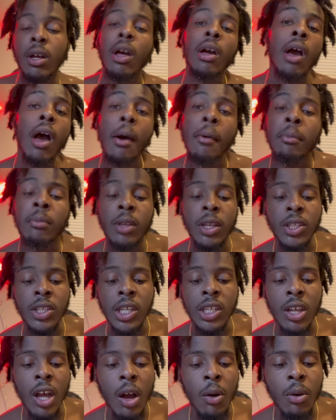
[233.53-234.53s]
At least that's
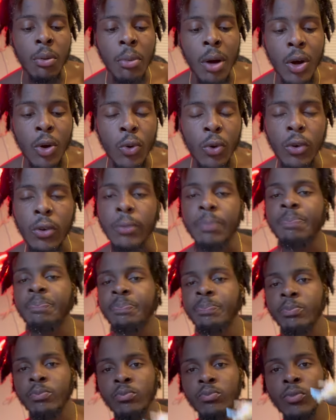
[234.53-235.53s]
how I want my corn.
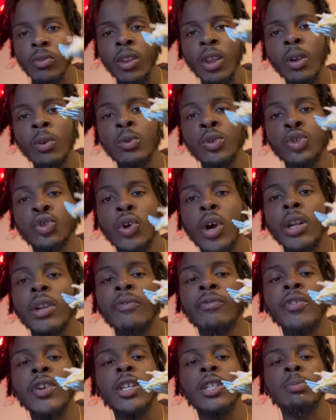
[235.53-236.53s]
Let's try the
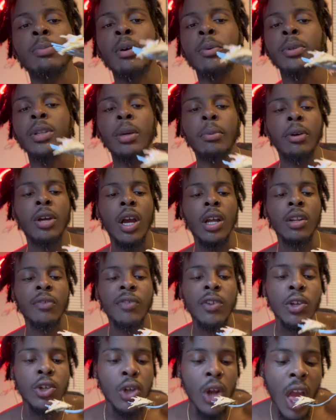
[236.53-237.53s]
fish, bro. We never had the
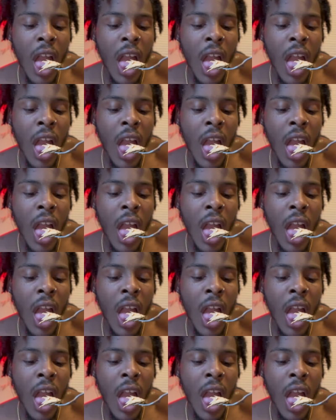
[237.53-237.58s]
fish.